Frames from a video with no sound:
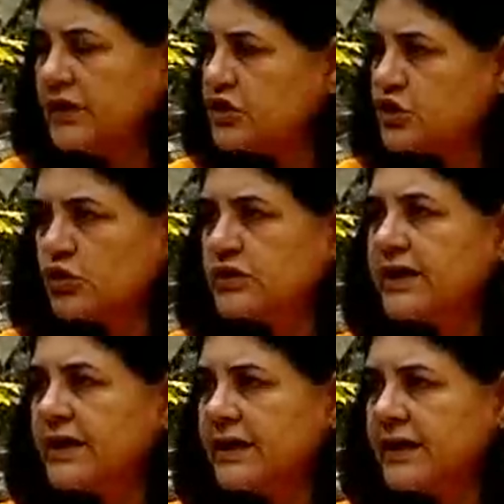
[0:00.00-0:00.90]
It is
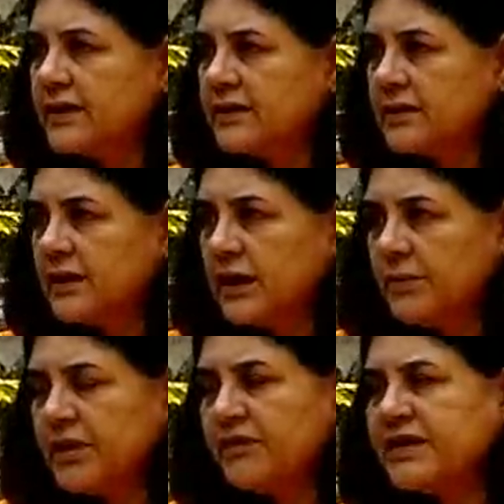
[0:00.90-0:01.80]
totally illegal.
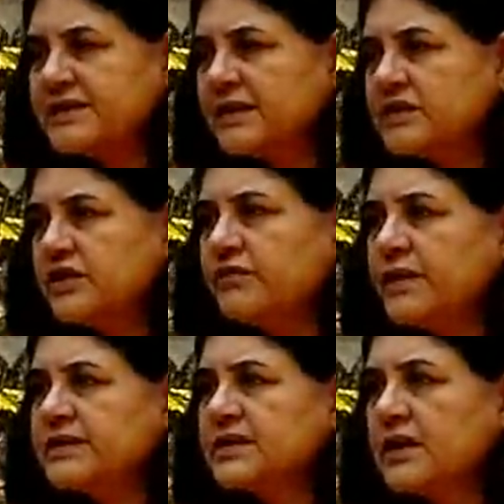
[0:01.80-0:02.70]
But if I tell the chief
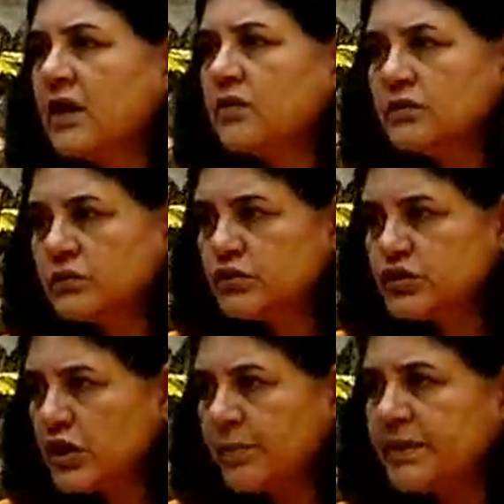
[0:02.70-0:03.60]
minister now to
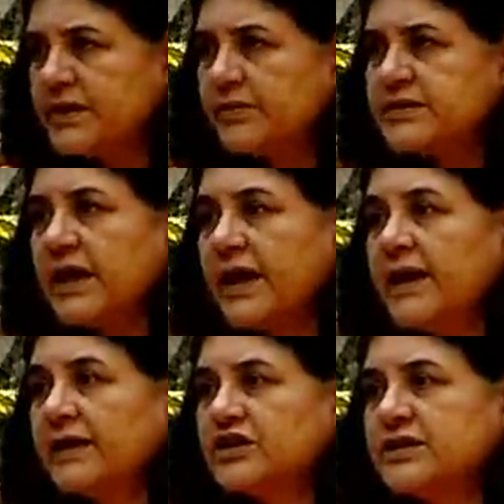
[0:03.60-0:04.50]
stop it, he will say
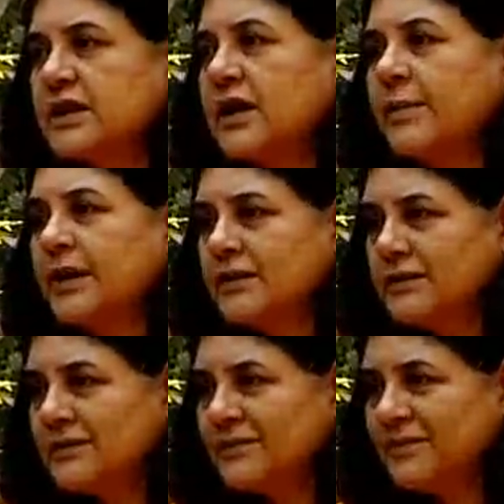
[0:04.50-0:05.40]
elections are coming.
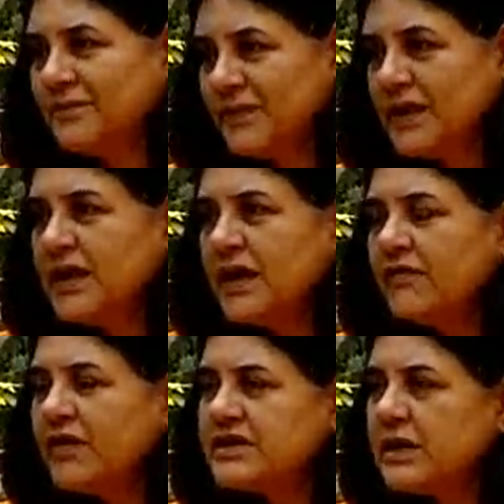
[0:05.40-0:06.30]

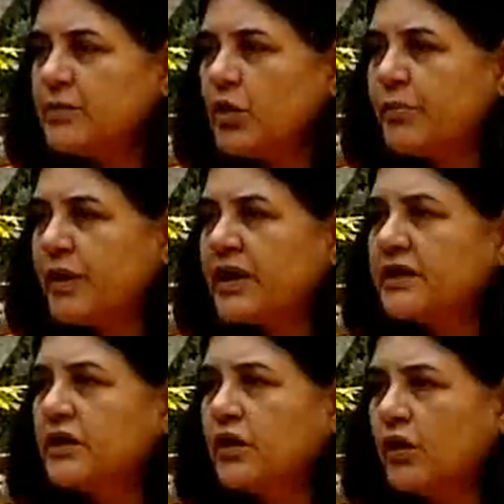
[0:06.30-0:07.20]
If I tell him you are
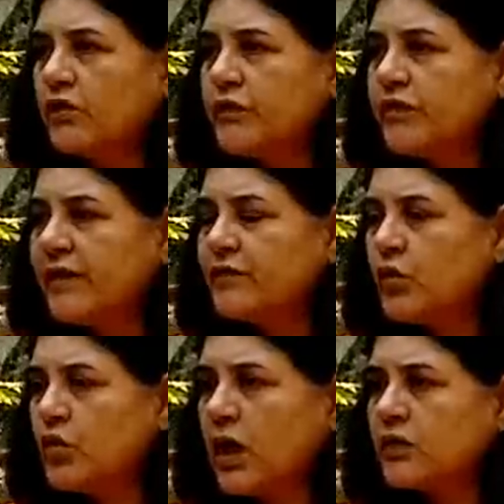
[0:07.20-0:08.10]
breaking the law, we will have
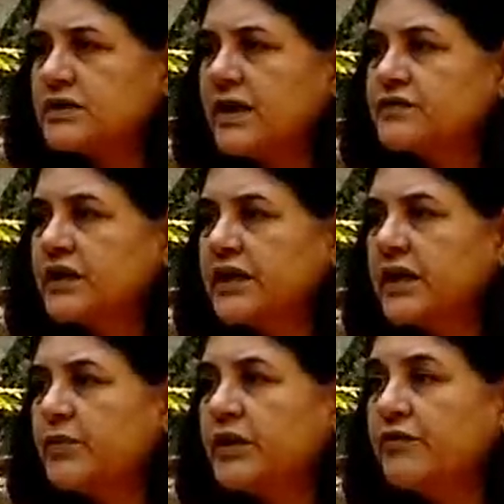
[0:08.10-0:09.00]
no cows left in
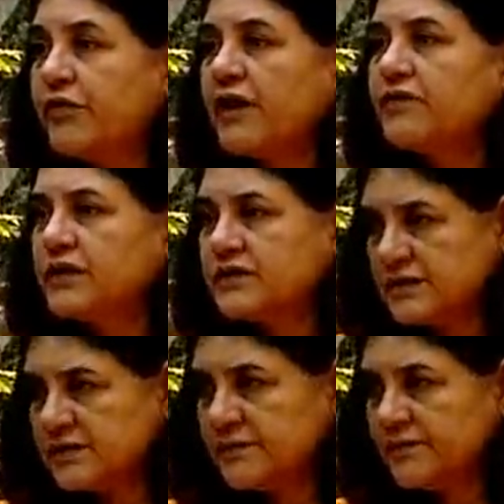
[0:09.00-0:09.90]
India within five years.
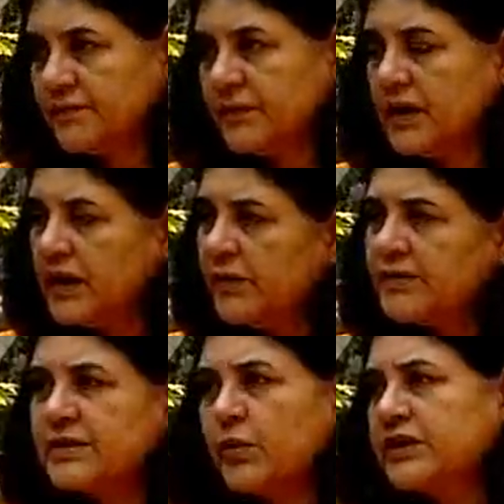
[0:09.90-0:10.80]
He
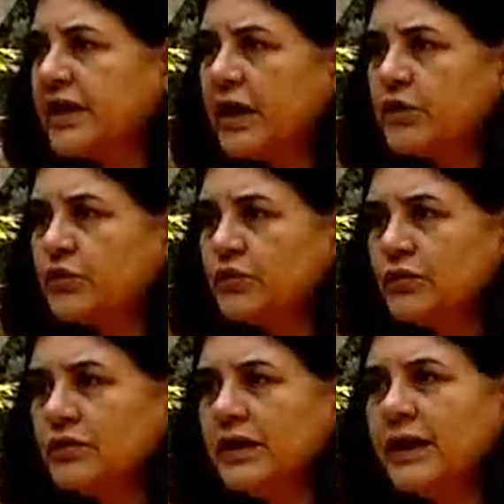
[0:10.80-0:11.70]
will say, What can I do?
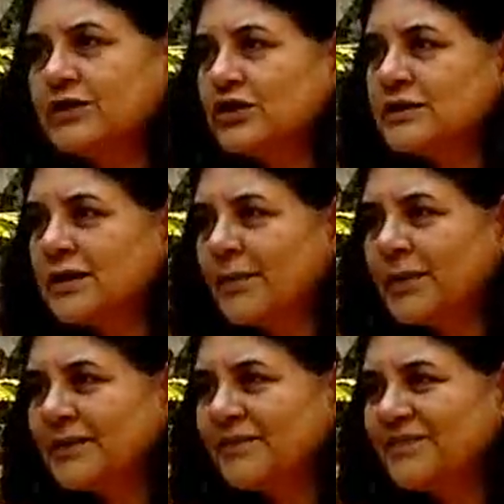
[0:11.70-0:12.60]
The elections are
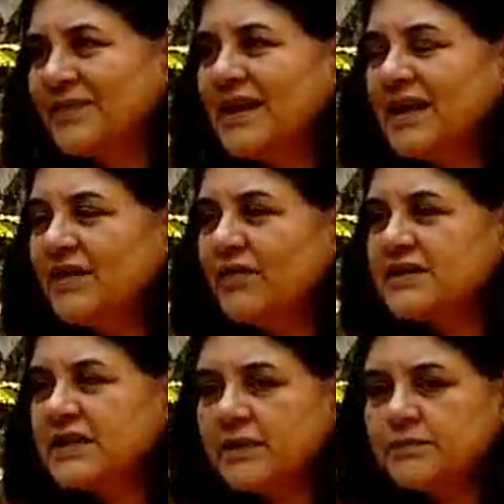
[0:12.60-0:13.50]
coming. If I
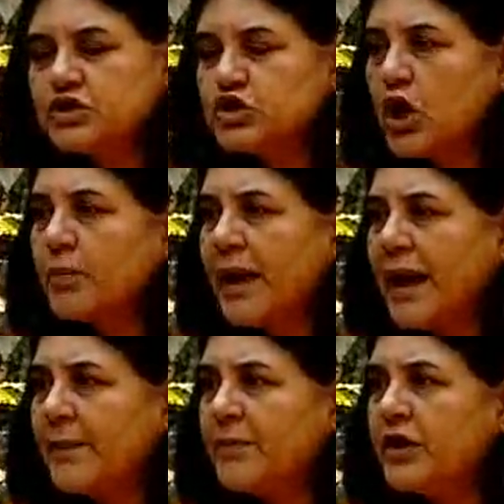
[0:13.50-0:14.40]
tell him, Stop
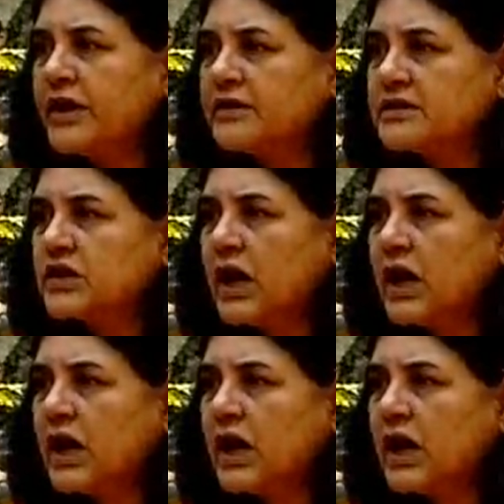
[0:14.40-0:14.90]
hammering this